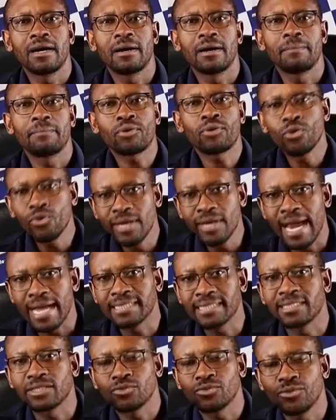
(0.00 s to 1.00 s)

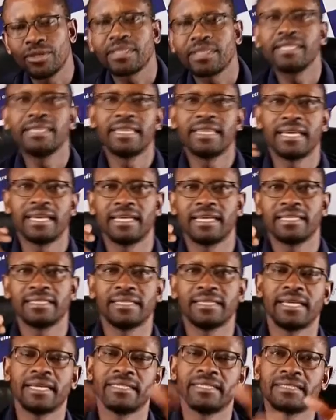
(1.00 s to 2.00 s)
products within
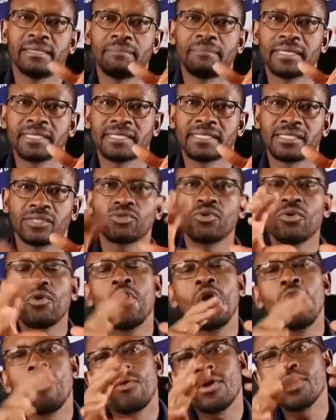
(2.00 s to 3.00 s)
the business. So
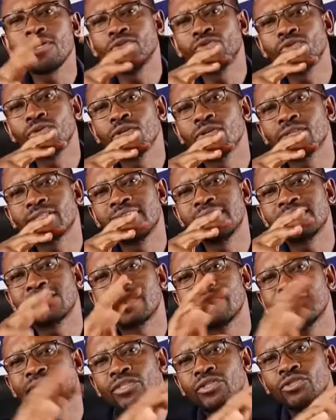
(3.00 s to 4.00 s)
when you're doing your sales
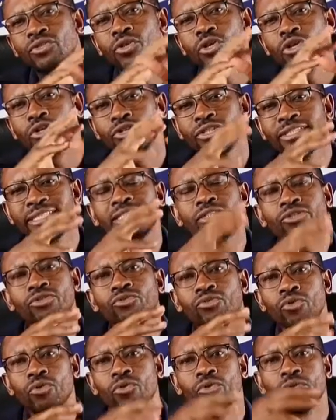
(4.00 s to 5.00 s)
revenue, you need to
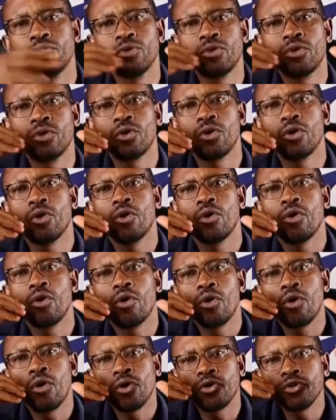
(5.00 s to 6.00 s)
know
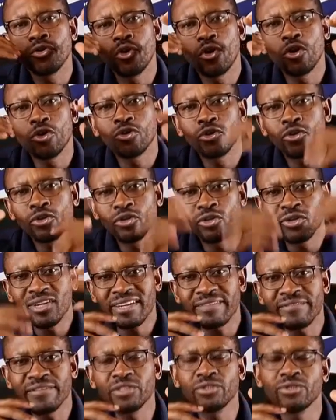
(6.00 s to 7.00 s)
your
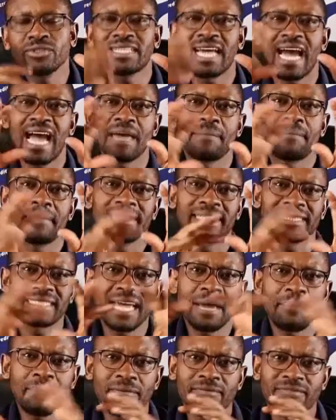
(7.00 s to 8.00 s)
revenue type and the
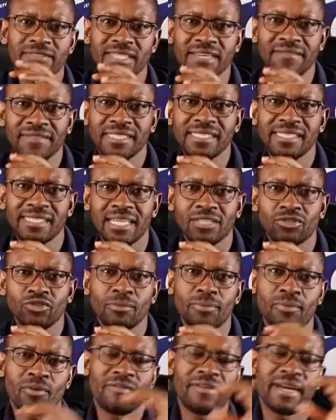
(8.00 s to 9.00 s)
type of services that you're
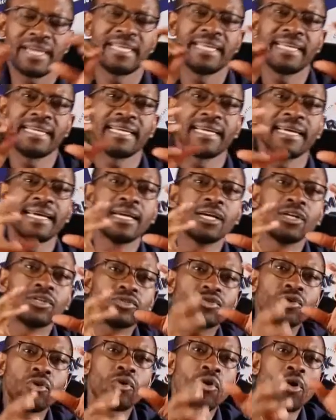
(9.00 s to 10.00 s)
providing.
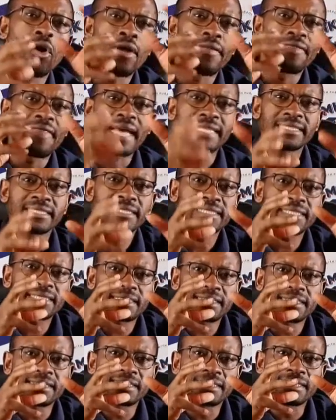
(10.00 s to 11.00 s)
So that,
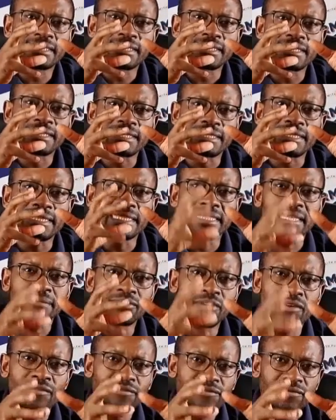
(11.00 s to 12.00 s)
in terms
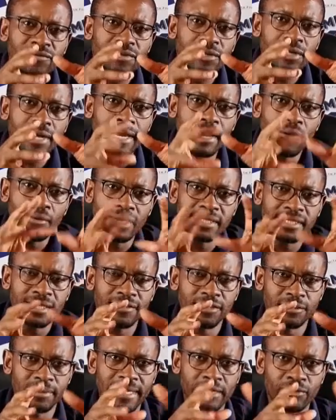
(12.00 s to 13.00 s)
of, as I
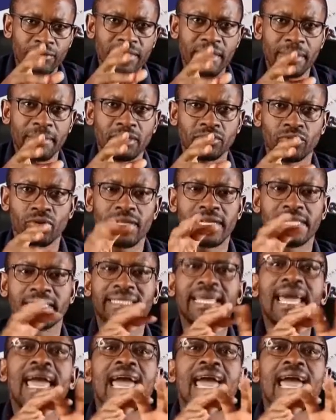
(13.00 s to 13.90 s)
was saying with the McDonald's,